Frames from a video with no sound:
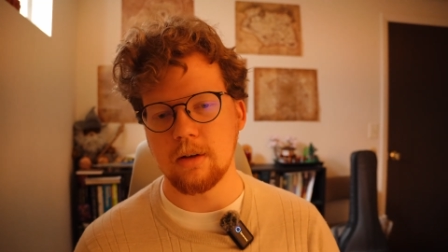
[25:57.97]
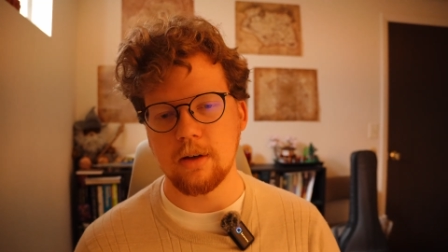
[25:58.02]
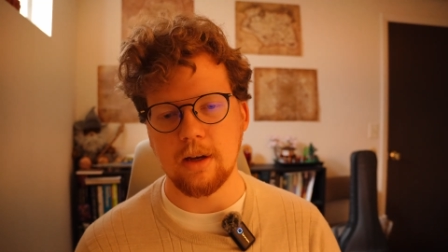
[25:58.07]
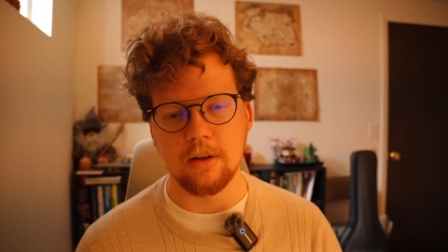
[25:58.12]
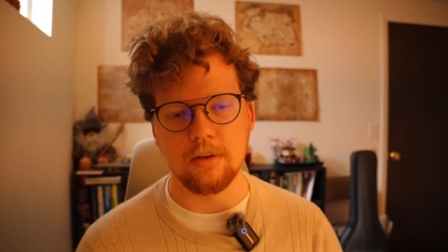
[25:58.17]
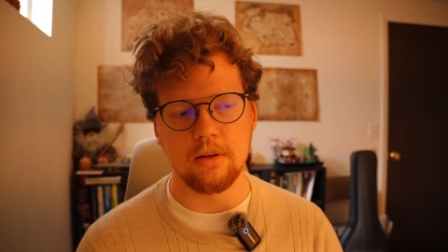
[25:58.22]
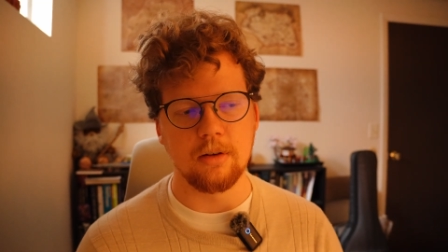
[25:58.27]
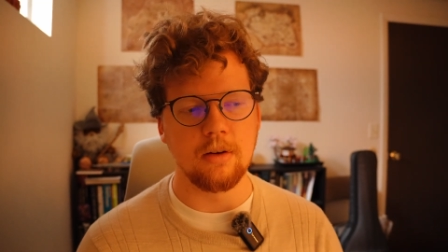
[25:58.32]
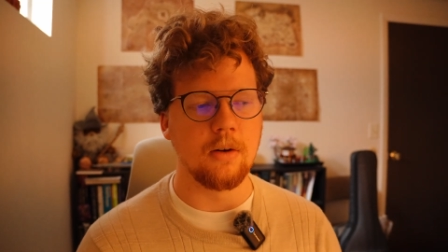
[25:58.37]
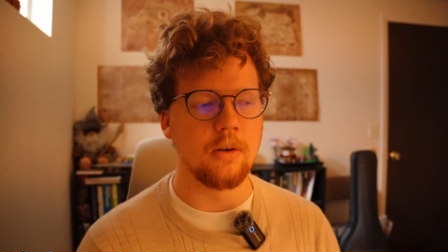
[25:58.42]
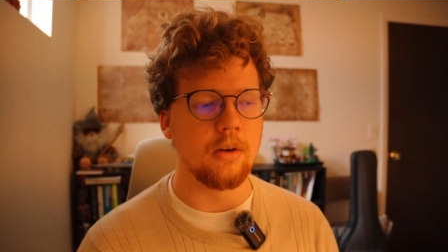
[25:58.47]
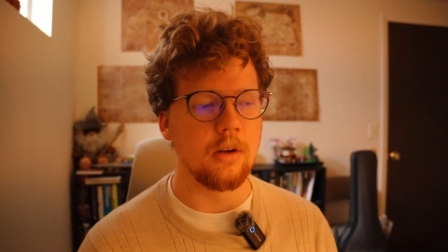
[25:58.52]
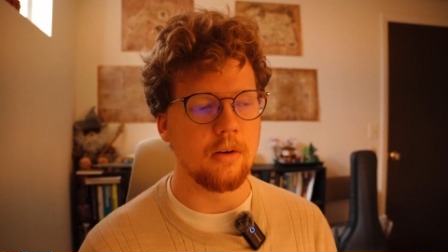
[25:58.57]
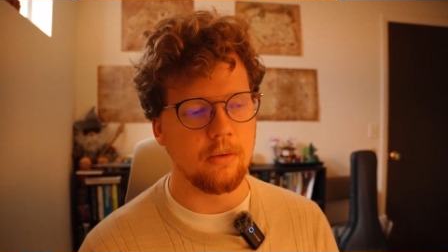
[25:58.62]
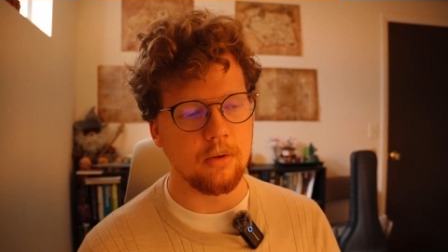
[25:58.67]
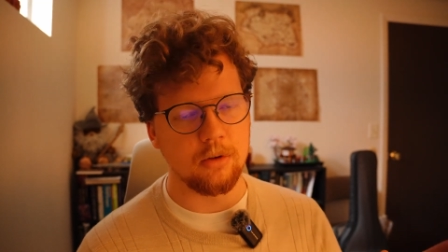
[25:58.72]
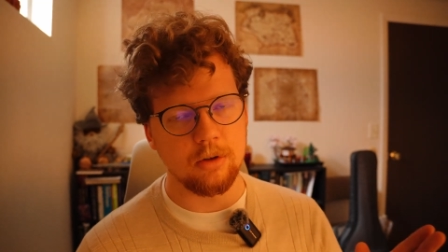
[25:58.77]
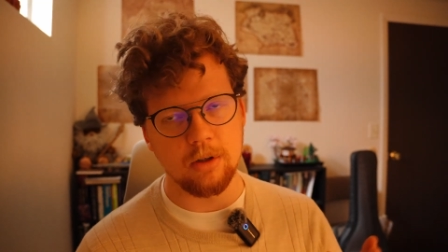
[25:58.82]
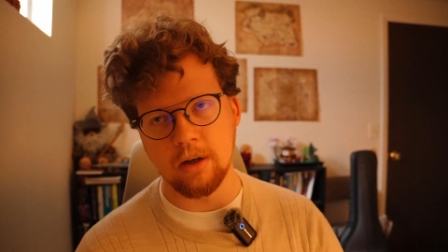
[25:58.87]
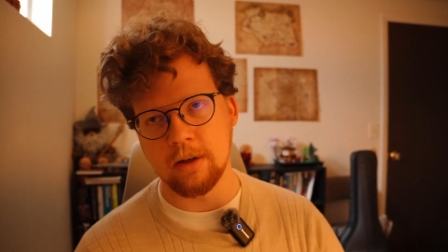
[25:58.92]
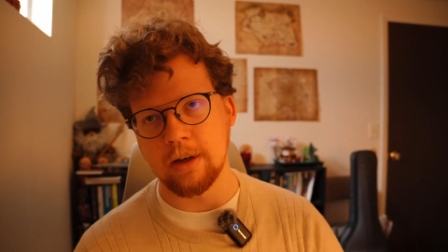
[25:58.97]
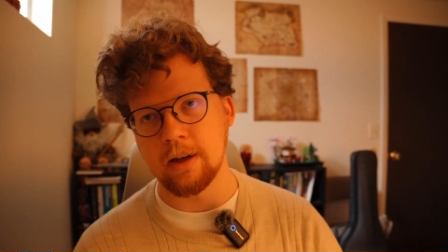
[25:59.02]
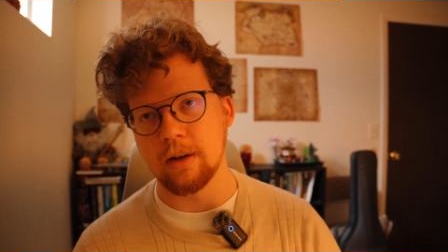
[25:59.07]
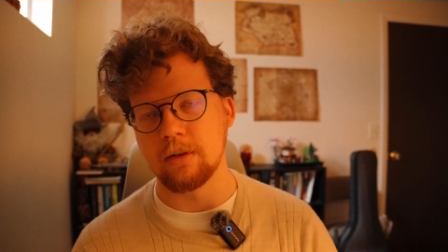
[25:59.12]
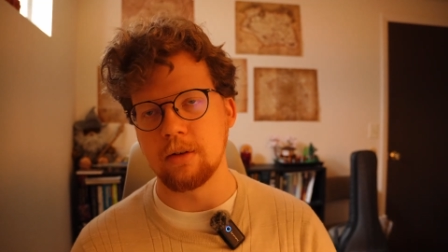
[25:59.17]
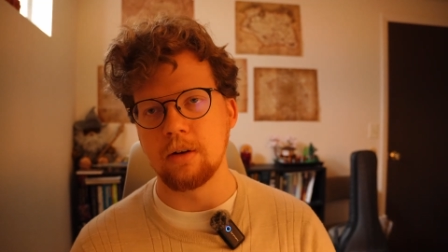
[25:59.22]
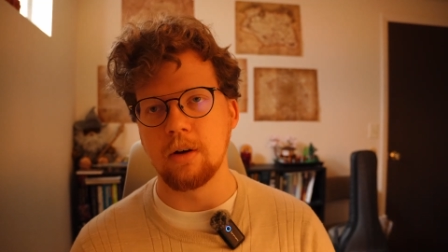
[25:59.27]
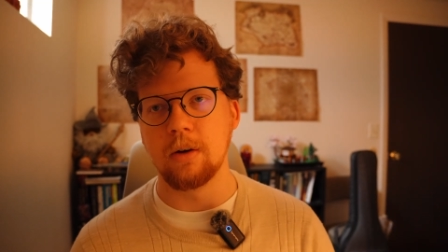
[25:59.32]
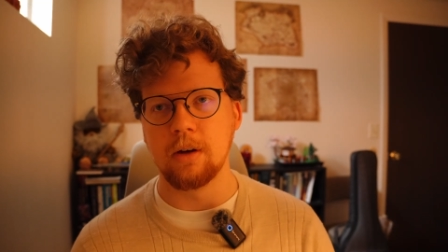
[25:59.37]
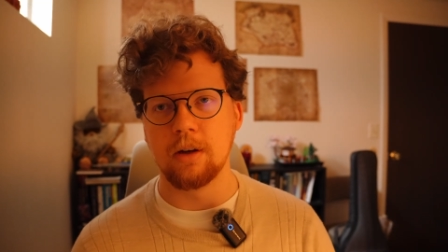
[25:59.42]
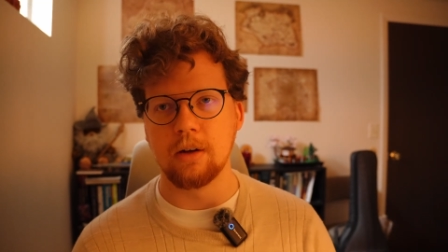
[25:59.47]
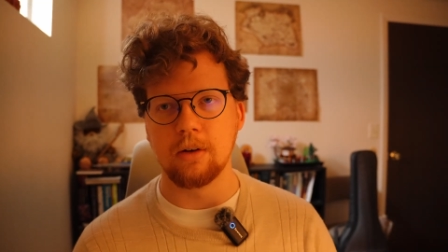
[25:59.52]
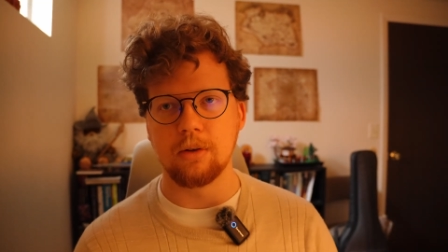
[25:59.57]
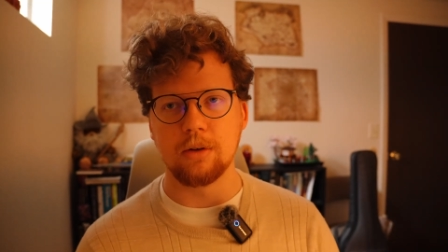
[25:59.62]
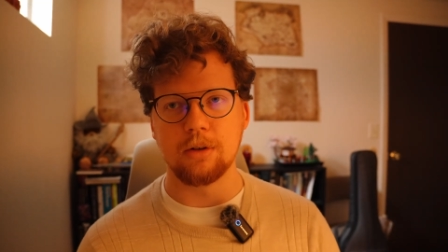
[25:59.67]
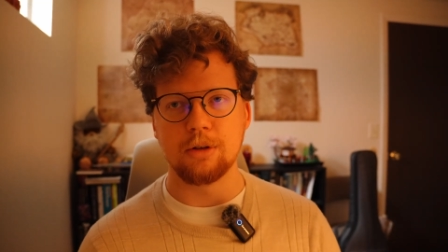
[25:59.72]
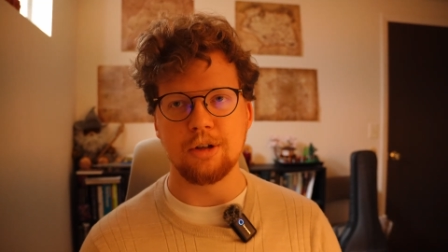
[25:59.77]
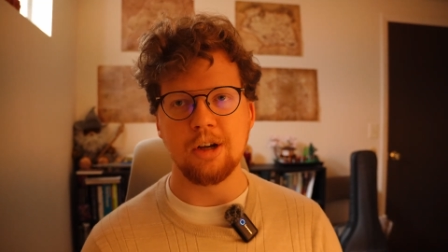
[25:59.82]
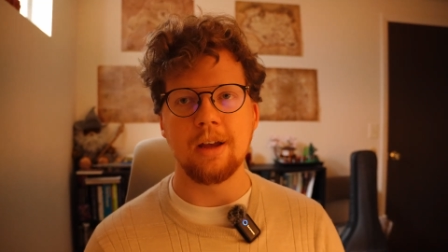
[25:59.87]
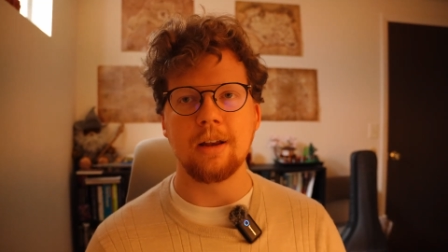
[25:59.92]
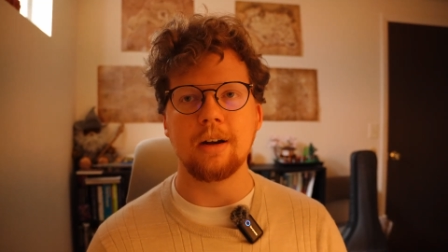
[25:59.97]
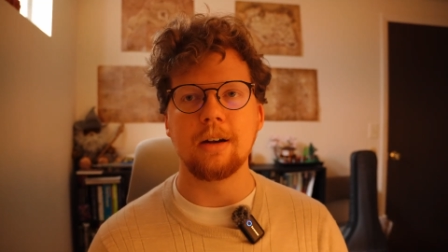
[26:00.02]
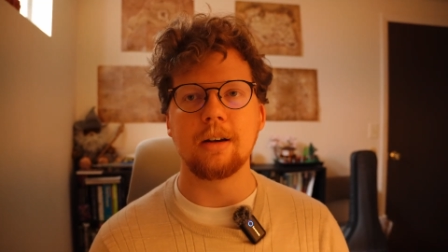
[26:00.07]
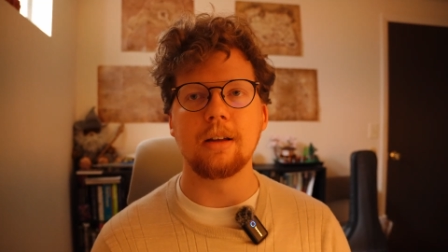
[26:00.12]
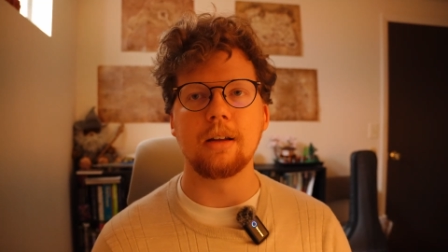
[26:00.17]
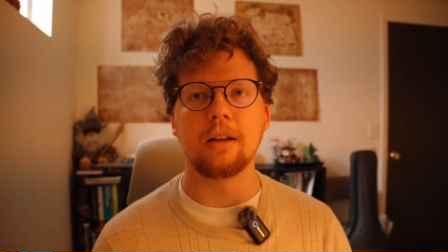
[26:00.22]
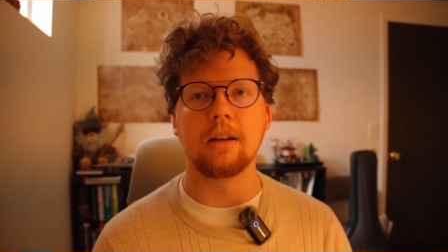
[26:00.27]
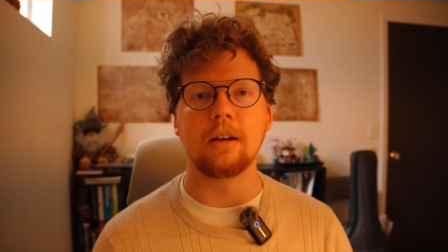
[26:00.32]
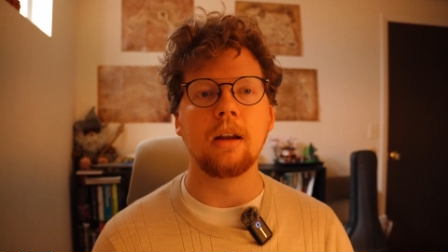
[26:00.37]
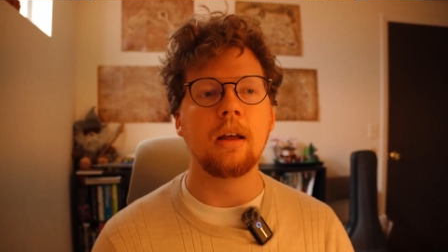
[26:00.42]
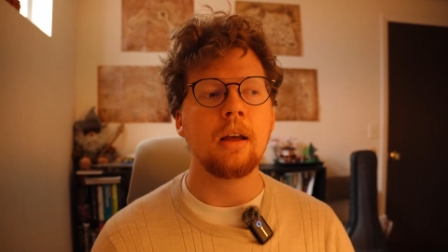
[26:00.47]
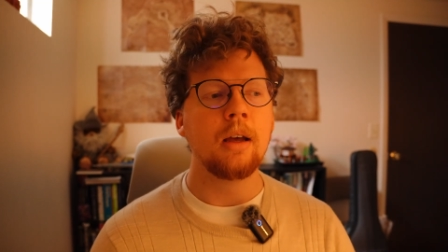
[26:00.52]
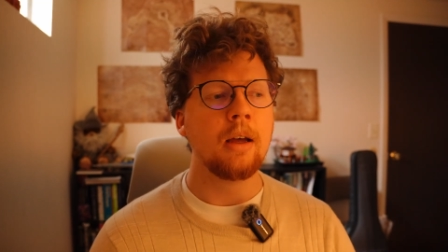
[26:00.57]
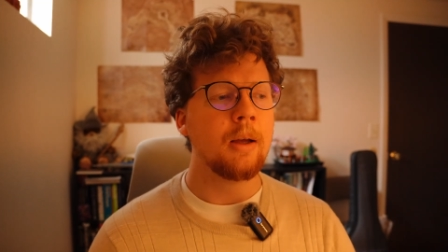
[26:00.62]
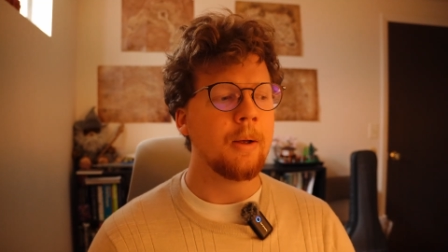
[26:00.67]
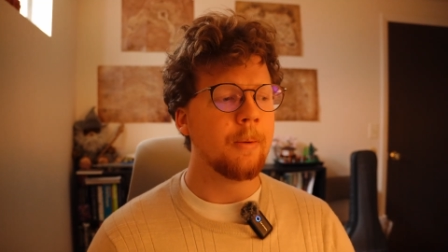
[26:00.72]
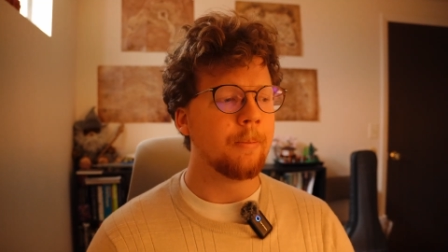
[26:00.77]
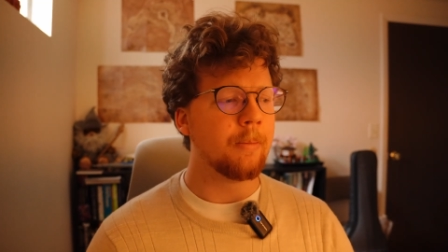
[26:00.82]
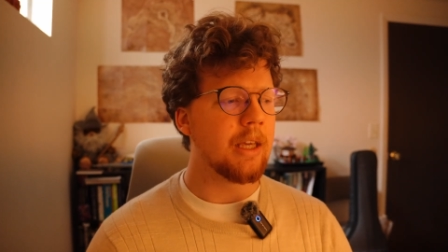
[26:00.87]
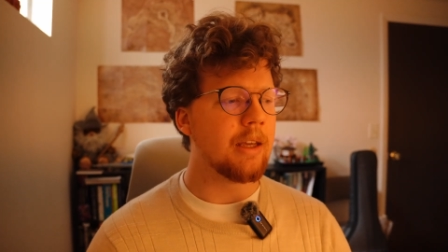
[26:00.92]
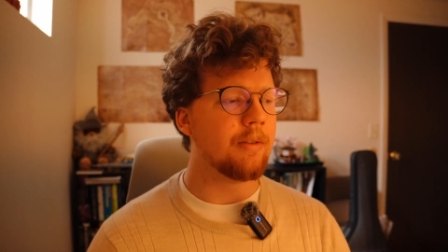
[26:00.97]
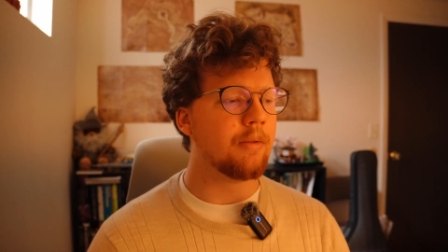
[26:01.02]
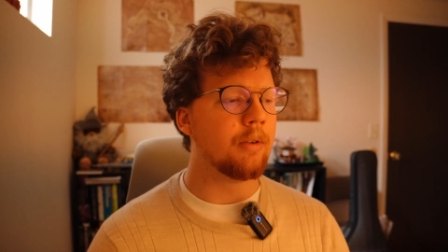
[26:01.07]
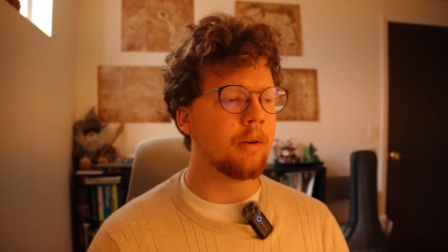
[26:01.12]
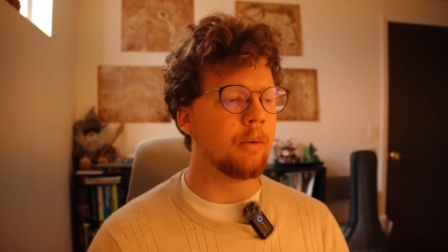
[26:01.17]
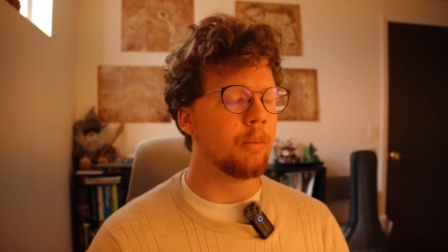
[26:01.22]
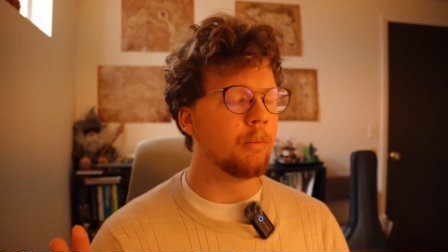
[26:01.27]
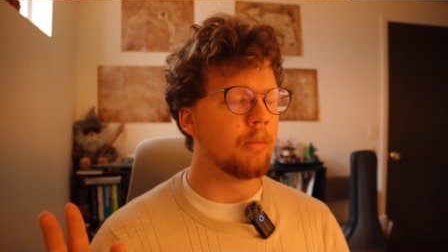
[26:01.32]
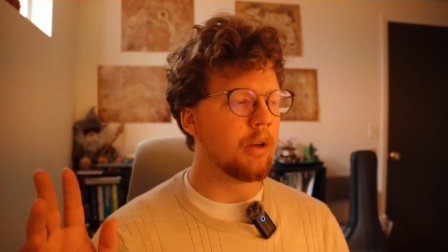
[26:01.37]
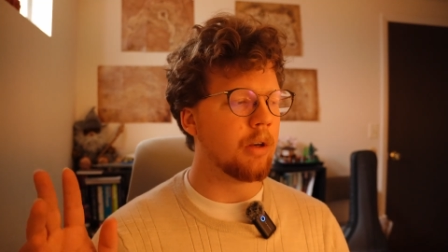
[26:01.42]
Chalcedonian versus non-Chalcedonian Christianity, and even,